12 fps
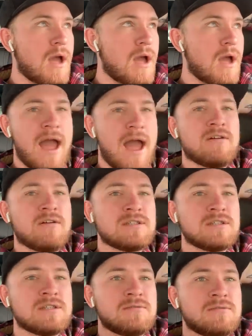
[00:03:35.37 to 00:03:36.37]
I know
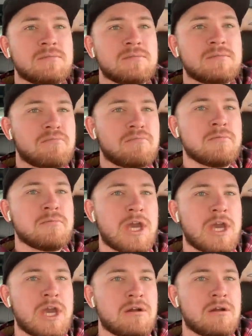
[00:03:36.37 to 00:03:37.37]
this
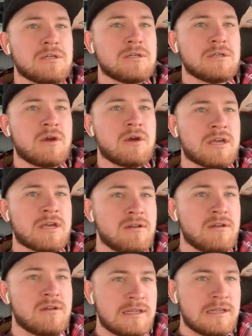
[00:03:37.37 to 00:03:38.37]
channel is going in a
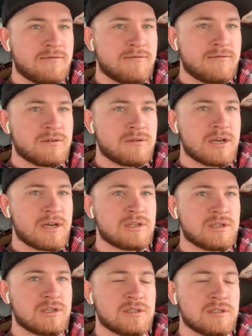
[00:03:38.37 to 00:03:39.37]
lot of different
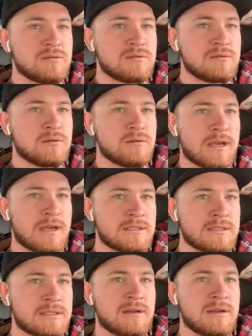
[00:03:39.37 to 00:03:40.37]
directions. Like I
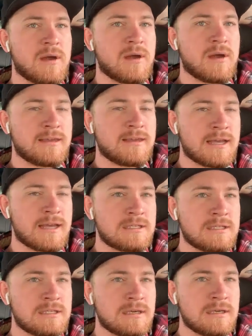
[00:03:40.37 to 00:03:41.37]
said,
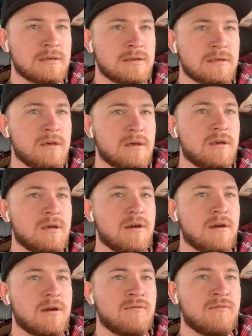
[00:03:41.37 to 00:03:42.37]
podcasting,
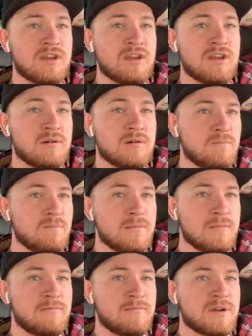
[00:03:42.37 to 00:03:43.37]
video
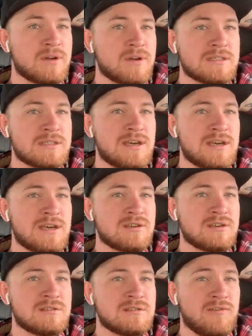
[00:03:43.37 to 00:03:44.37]

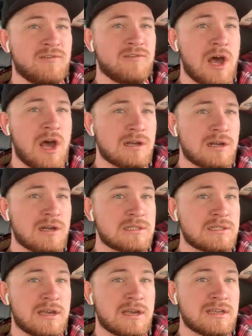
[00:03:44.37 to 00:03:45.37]
presentations, vlogs
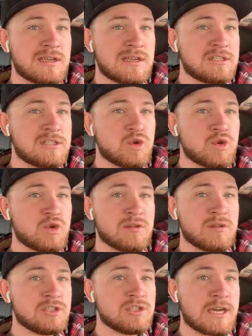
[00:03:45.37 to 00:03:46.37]
like this, short
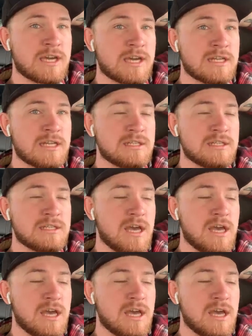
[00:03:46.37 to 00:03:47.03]
little check-ins,